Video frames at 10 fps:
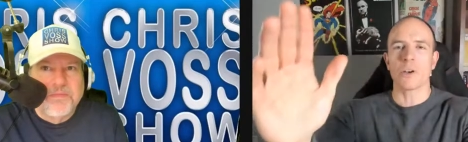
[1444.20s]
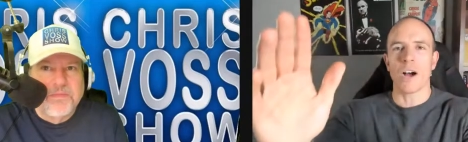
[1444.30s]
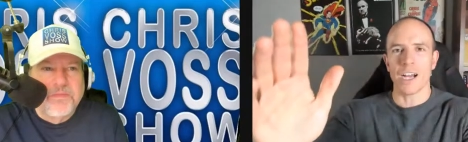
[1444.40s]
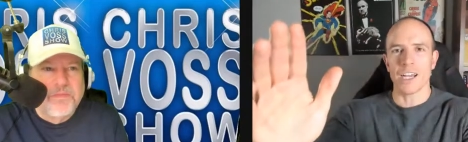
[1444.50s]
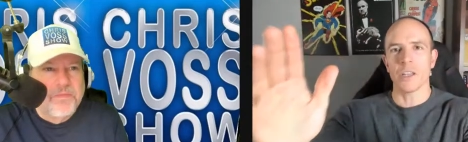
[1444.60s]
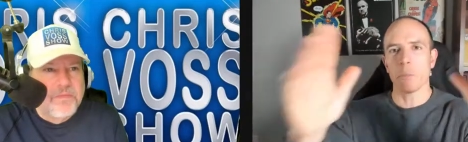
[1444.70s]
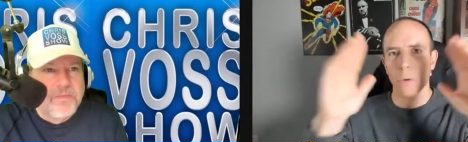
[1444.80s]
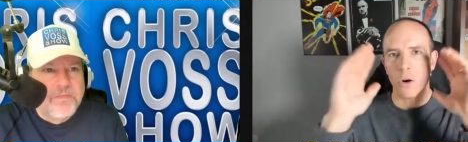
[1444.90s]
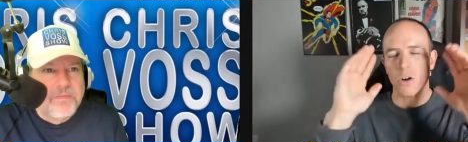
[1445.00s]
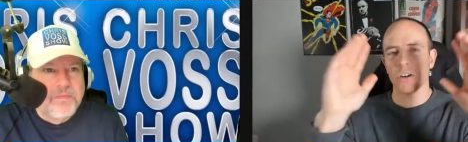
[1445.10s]
Speaker 1: your eye on the
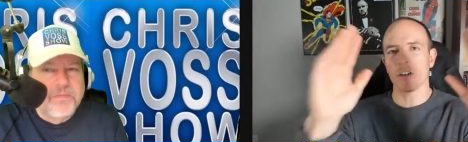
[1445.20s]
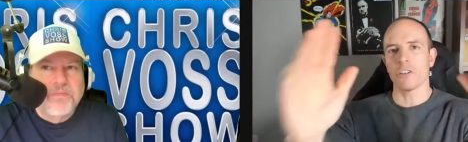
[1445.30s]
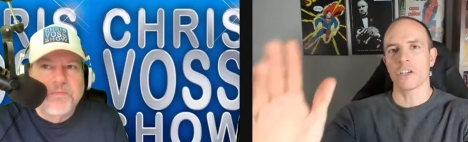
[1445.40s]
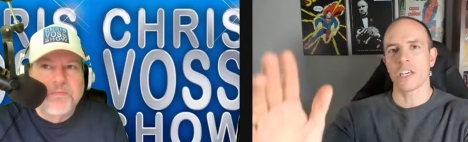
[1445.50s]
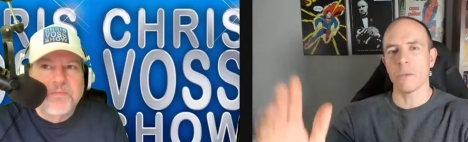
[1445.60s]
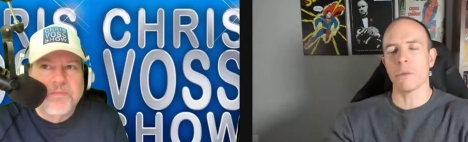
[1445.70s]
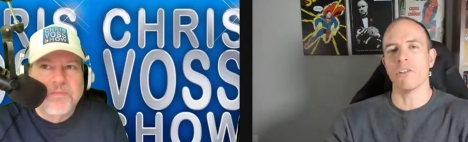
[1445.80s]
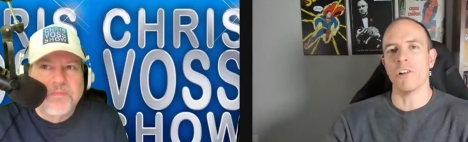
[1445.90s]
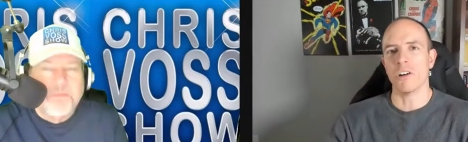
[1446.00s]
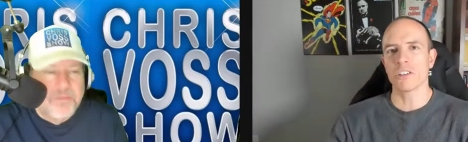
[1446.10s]
ball, keep a
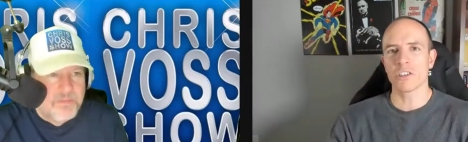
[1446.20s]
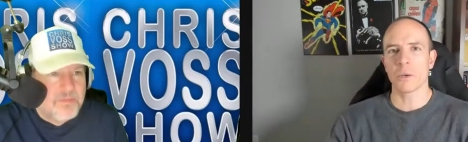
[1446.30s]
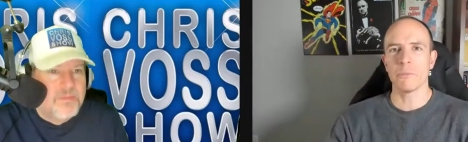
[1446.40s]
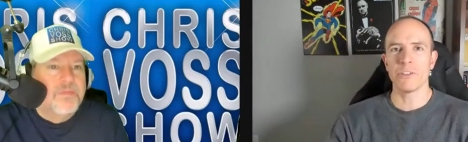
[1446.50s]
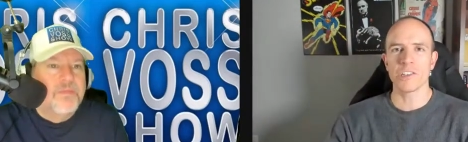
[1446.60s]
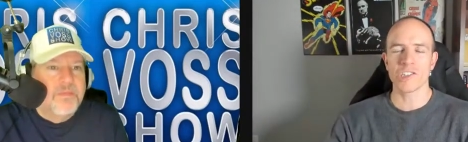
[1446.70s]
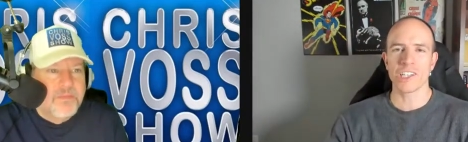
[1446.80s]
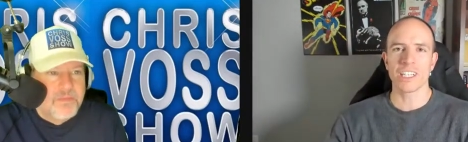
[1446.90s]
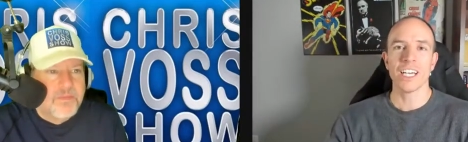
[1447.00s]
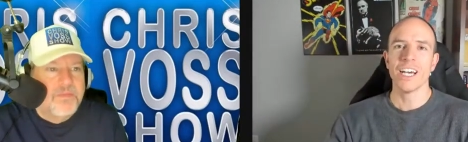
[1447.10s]
long term
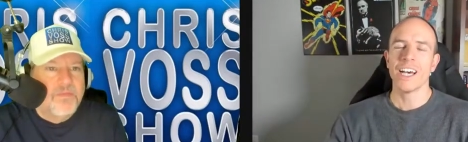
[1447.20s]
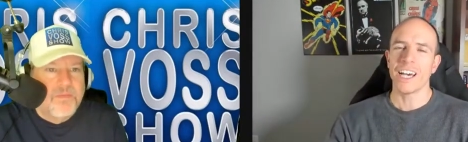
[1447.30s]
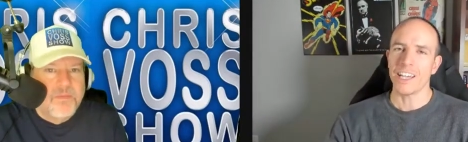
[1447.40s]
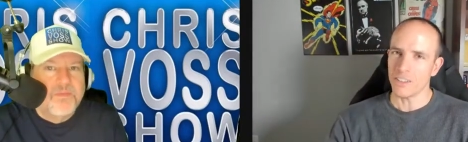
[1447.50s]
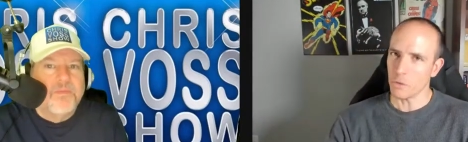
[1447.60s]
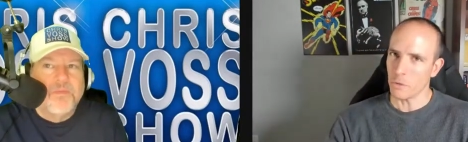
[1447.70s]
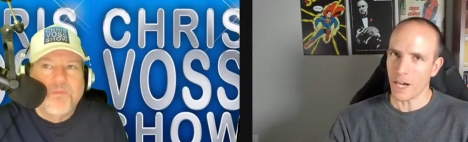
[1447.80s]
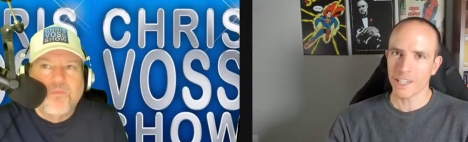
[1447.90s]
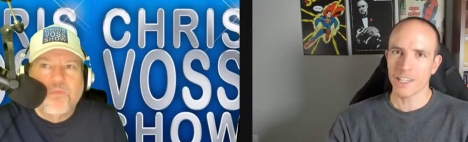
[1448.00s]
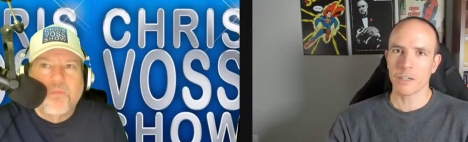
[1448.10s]
vision, and do
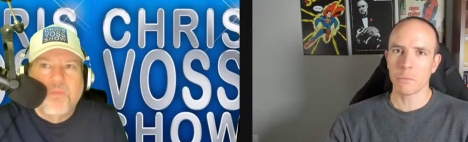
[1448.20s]
not get